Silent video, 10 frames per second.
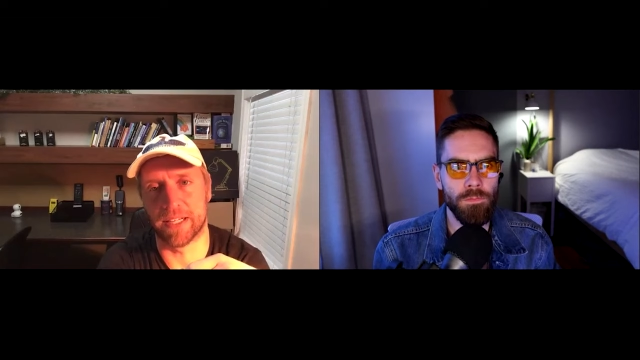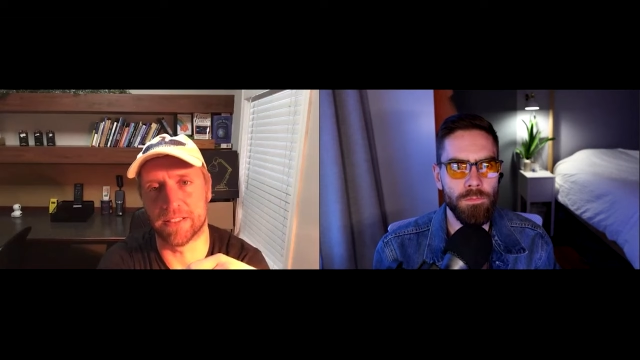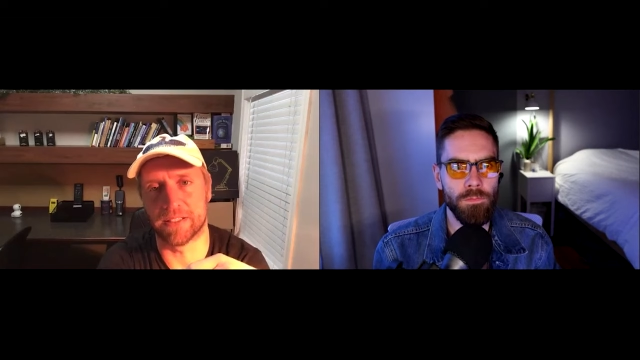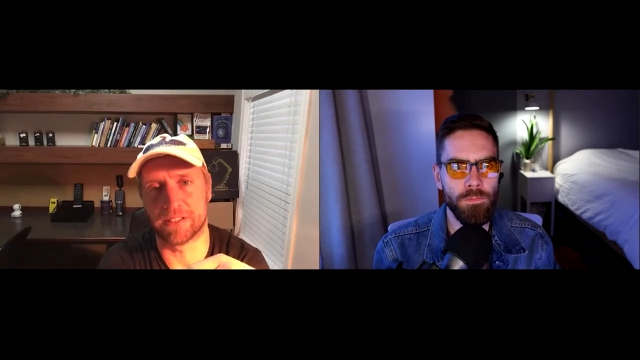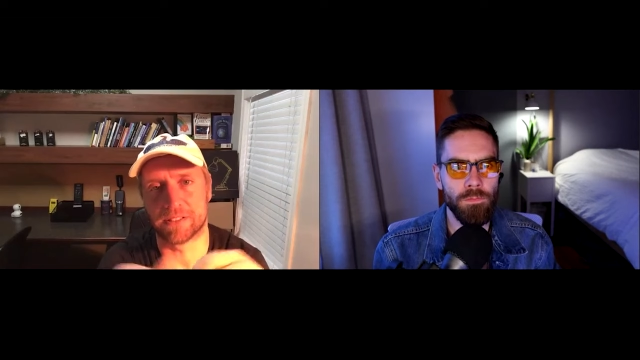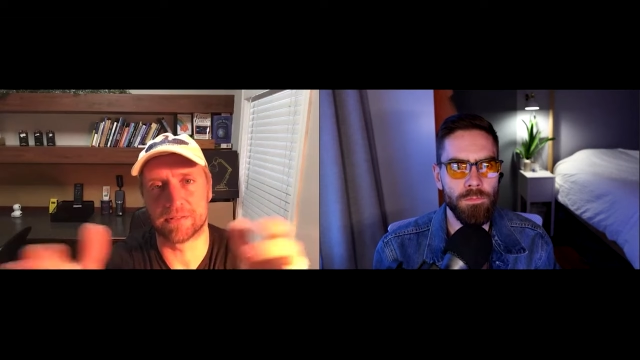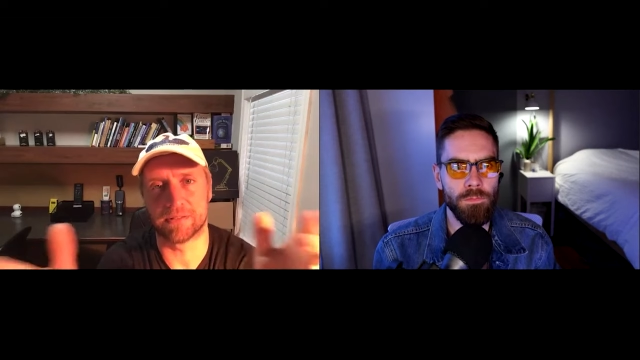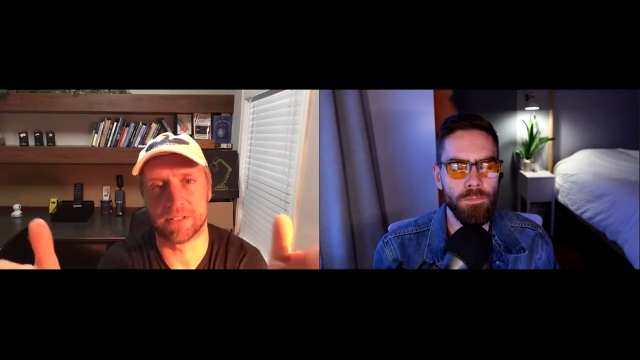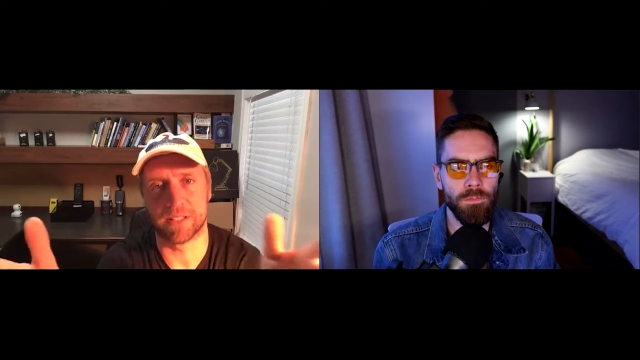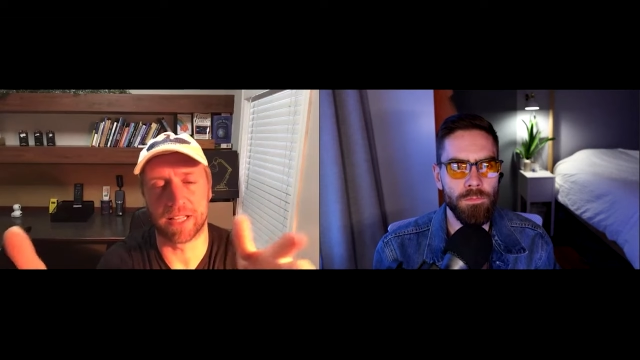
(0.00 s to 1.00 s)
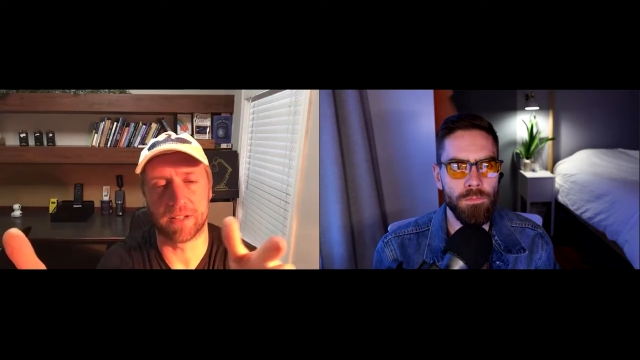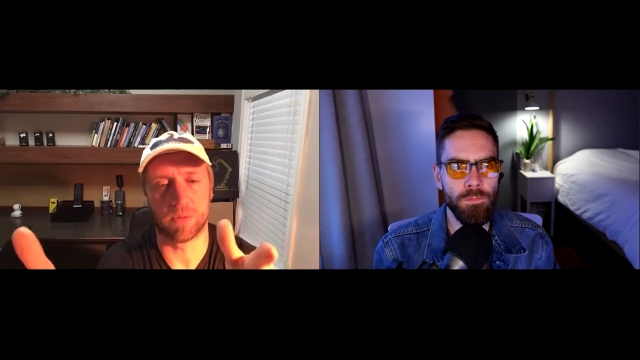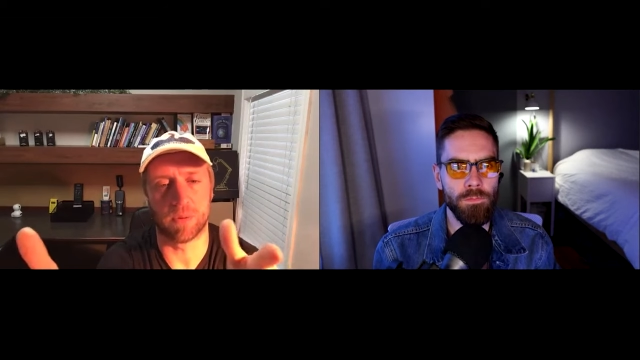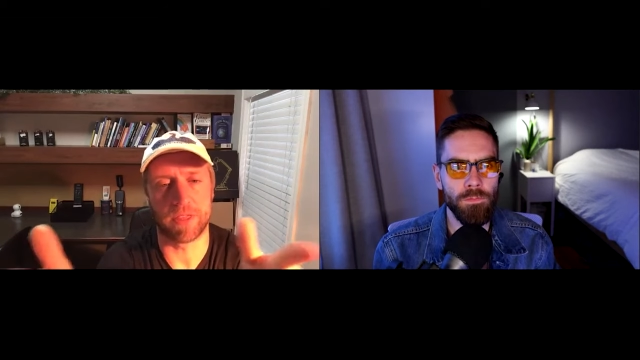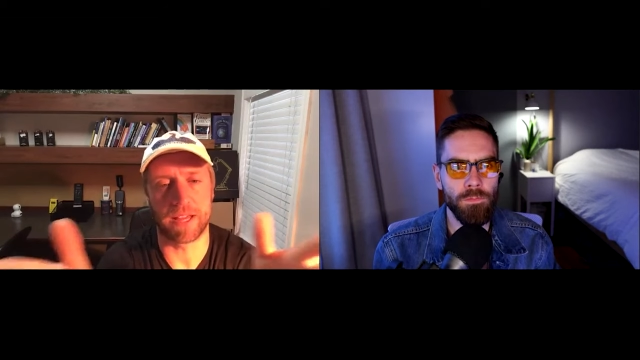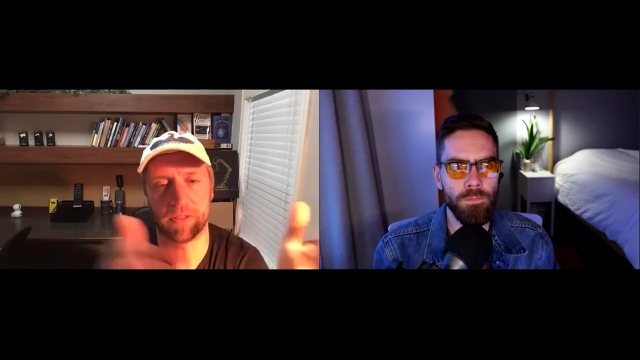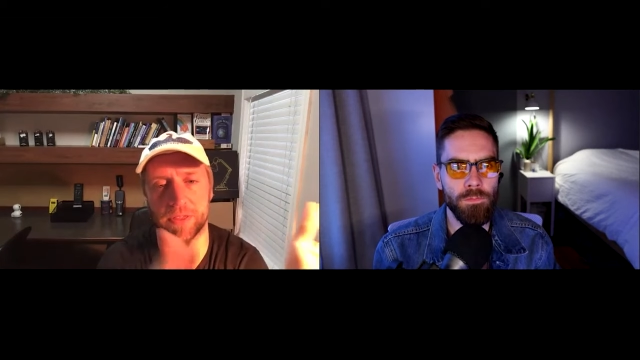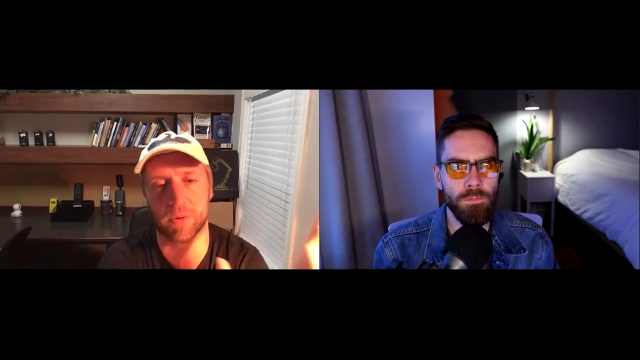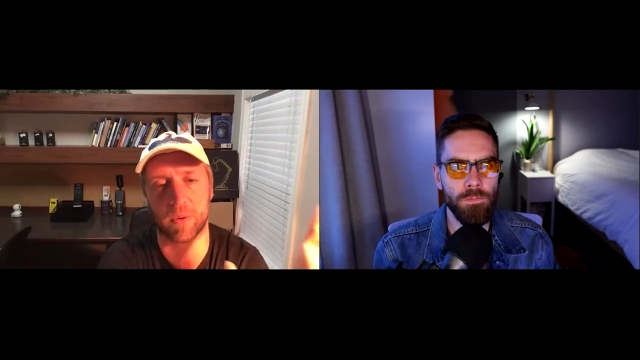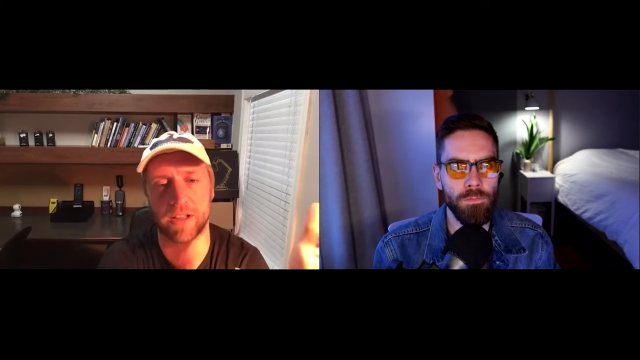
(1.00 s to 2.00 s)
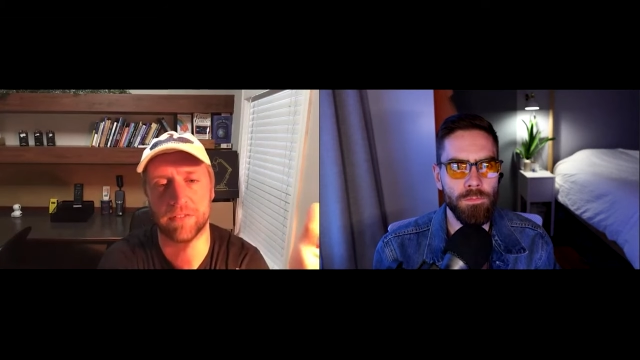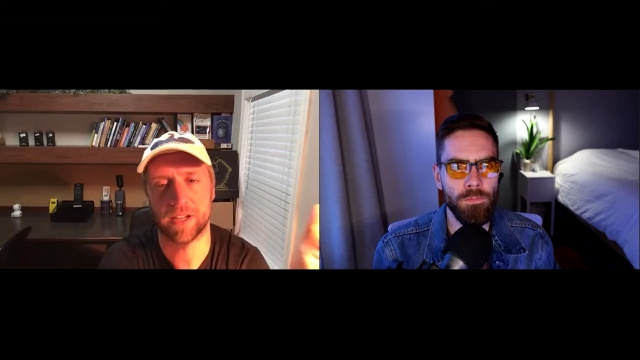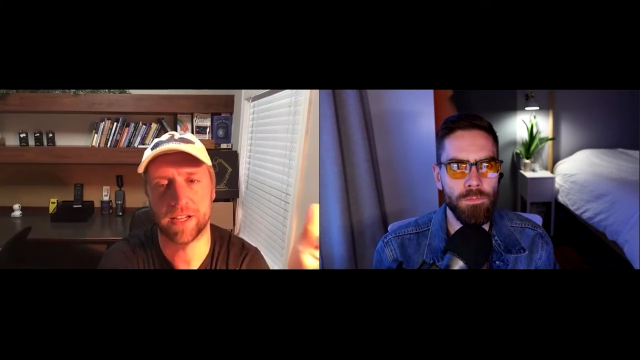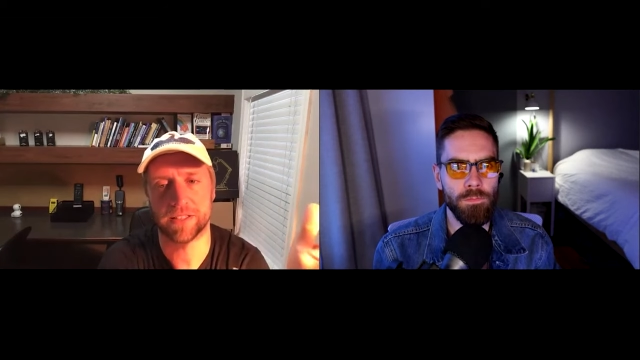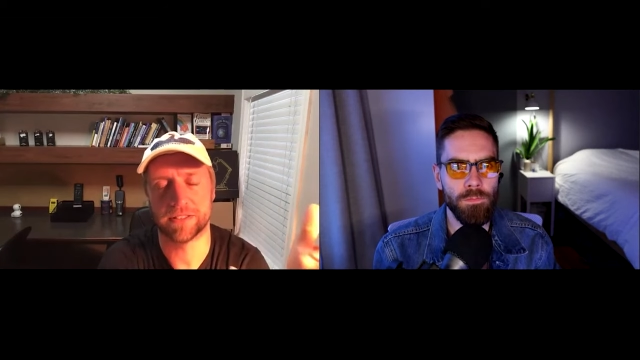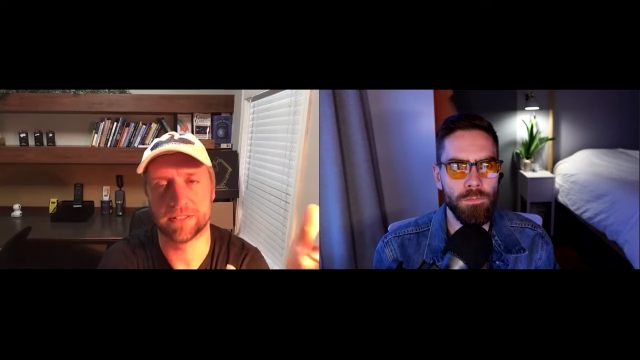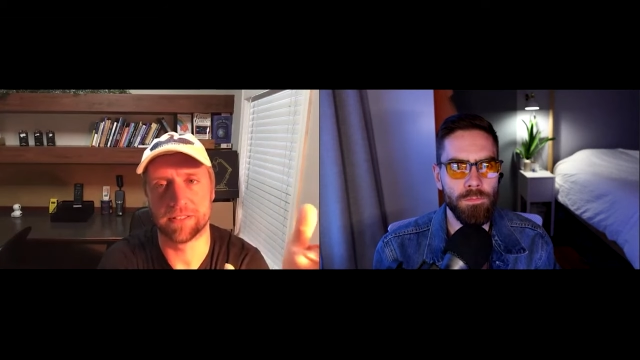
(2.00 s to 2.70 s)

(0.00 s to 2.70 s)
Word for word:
Speaker 1: is like without the Wi-Fi.